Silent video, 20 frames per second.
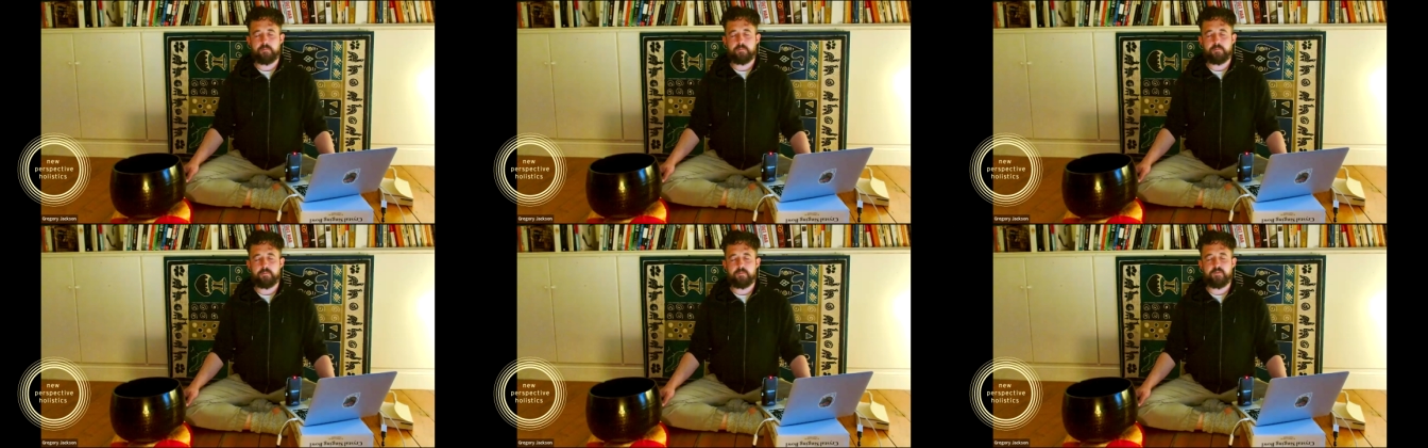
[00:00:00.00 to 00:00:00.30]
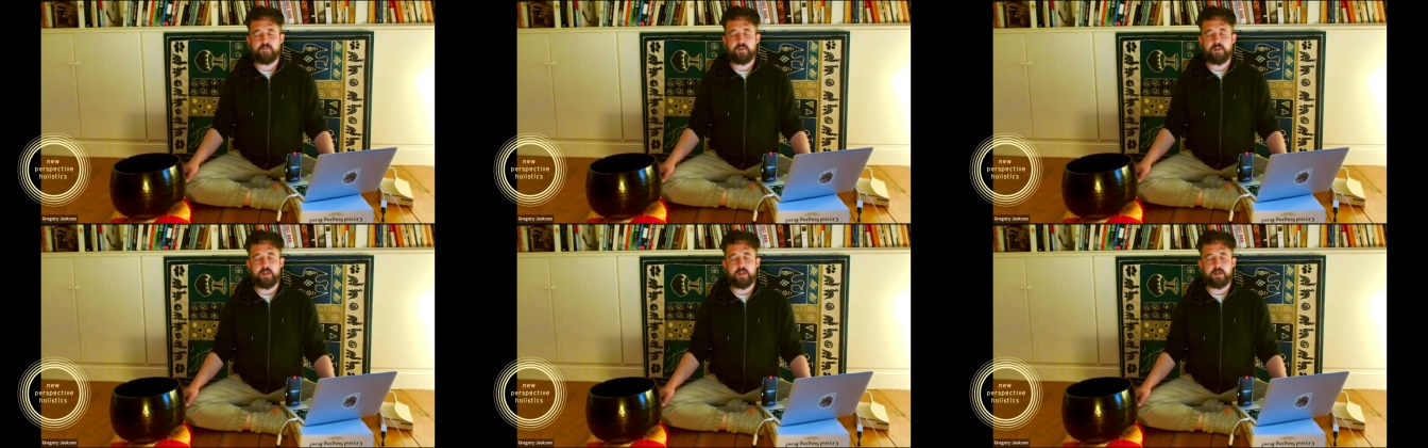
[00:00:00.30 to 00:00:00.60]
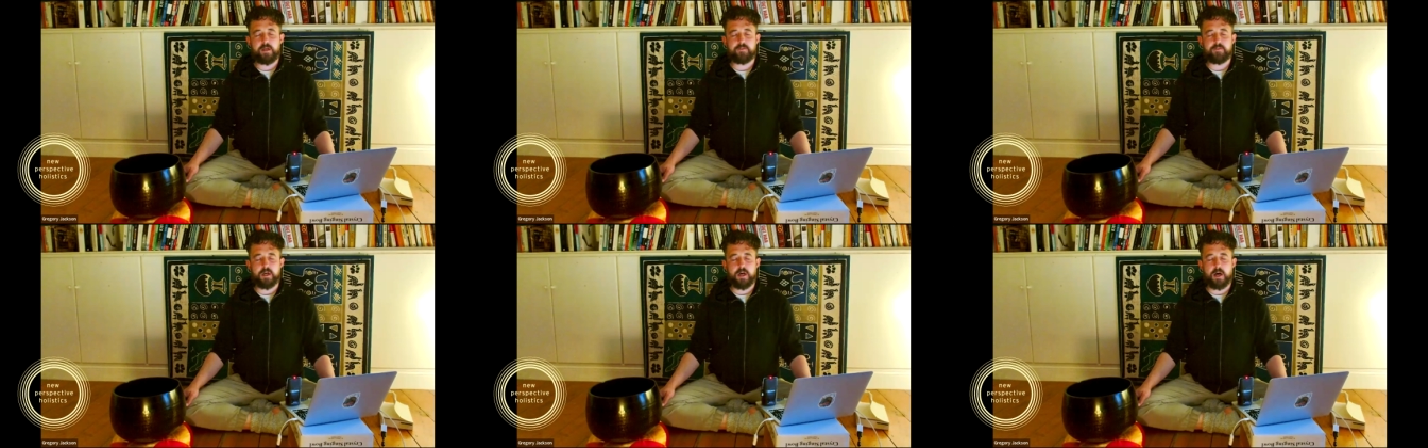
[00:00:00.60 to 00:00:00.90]
feeling
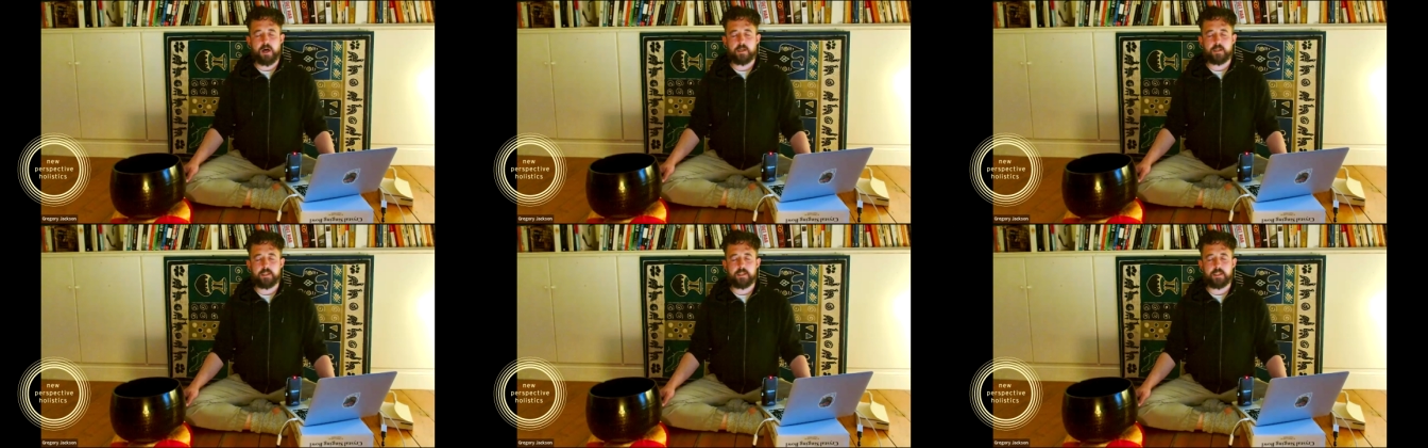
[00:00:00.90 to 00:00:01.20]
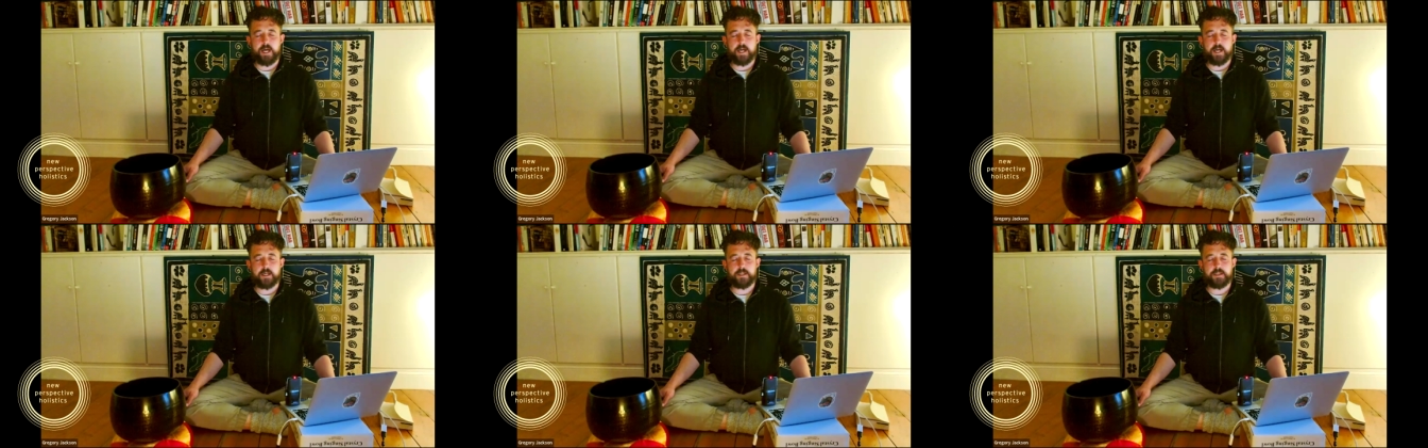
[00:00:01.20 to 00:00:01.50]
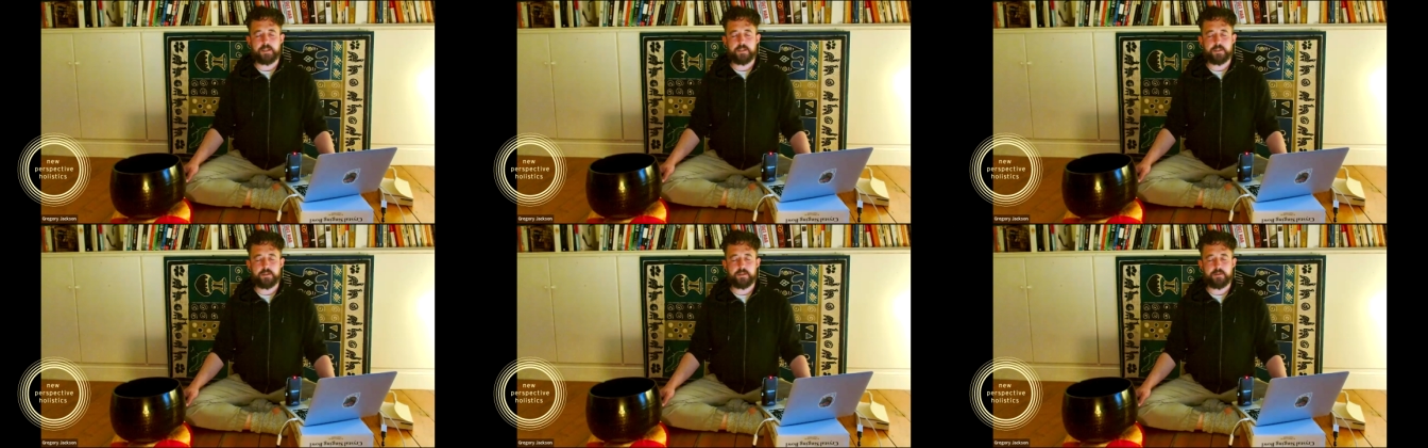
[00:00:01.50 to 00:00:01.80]
of
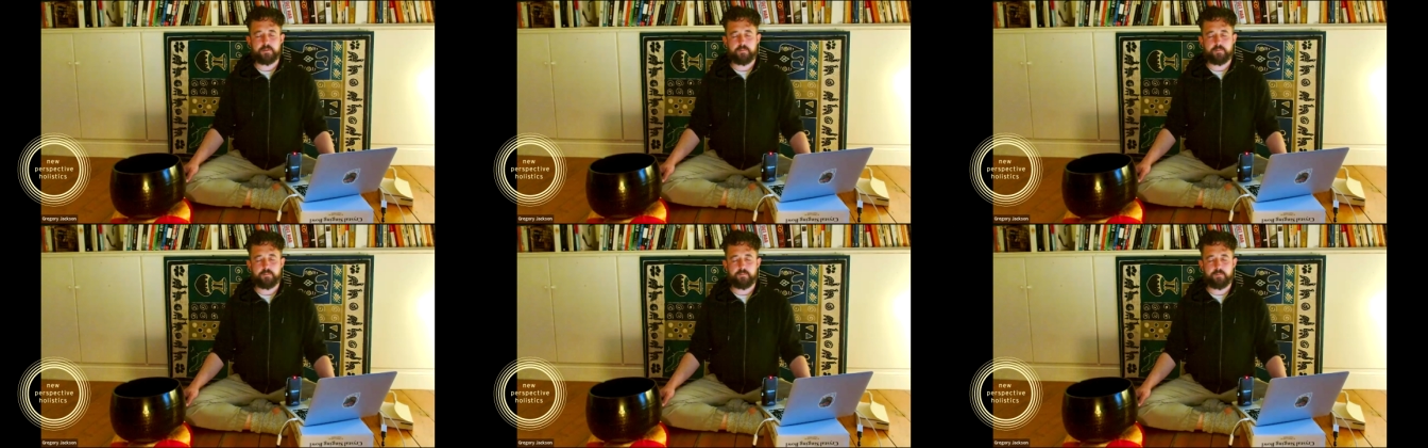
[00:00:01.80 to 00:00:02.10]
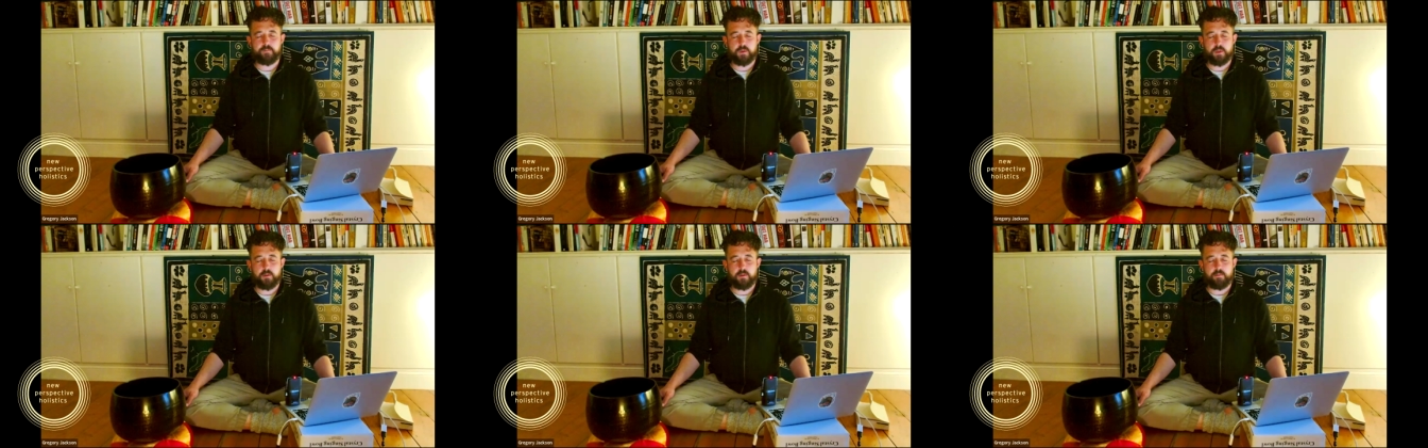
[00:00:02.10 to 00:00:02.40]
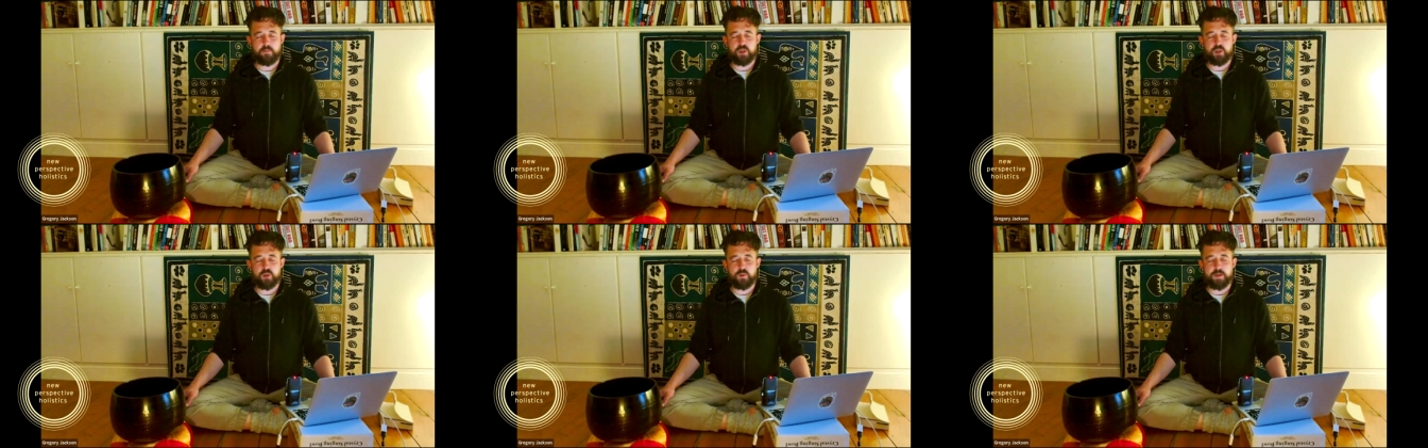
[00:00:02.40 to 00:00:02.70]
contact
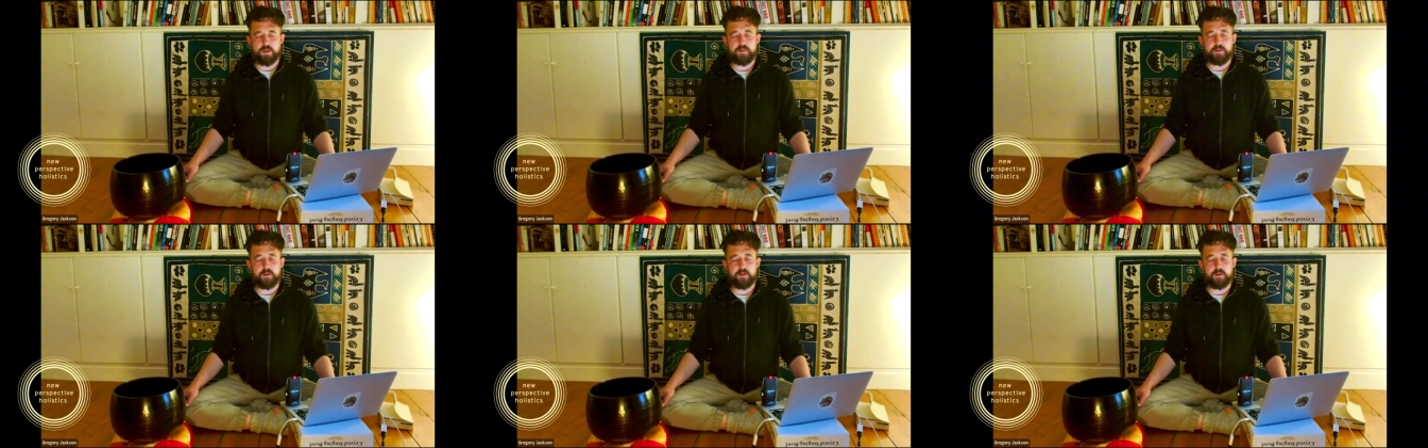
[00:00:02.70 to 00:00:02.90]
between